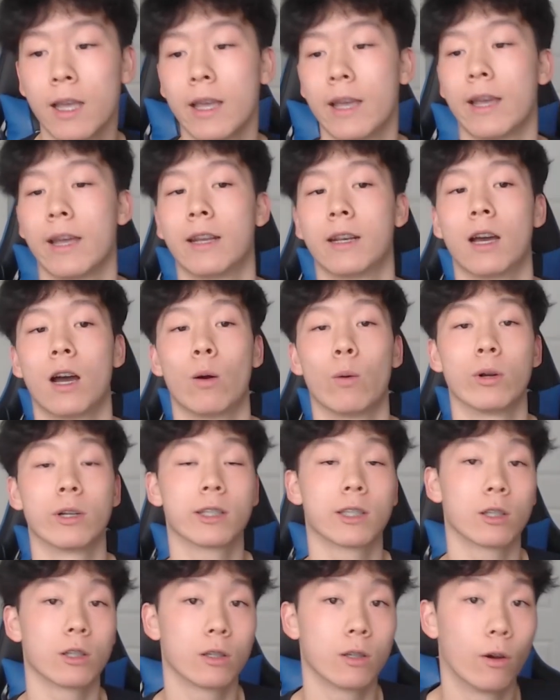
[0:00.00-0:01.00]
And we're
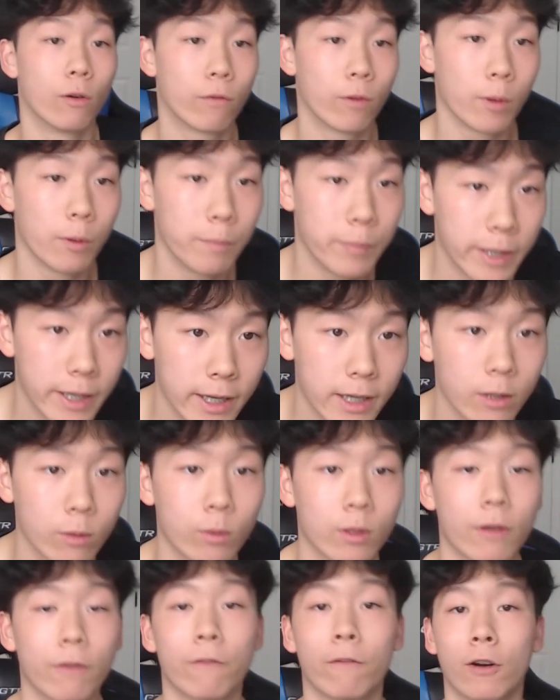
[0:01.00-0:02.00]
just going to go from the beginning
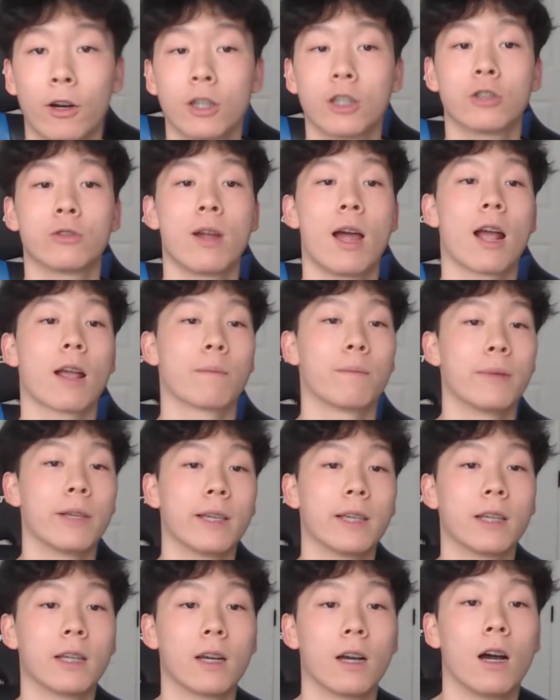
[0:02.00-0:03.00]
with the first track
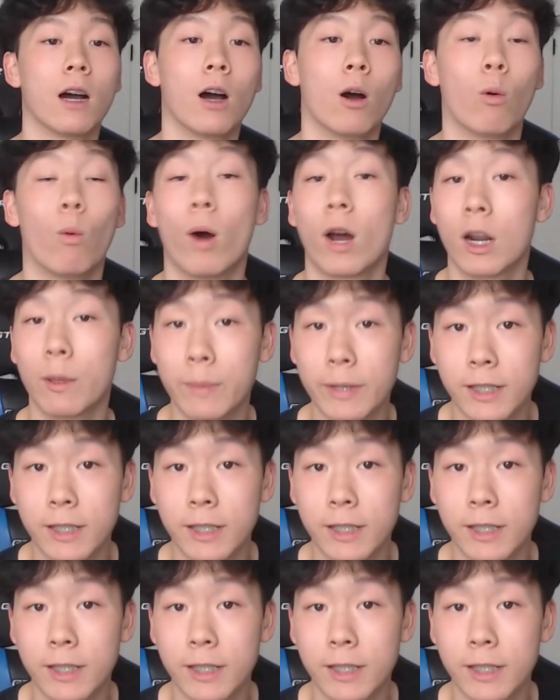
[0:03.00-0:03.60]
being Wanna Be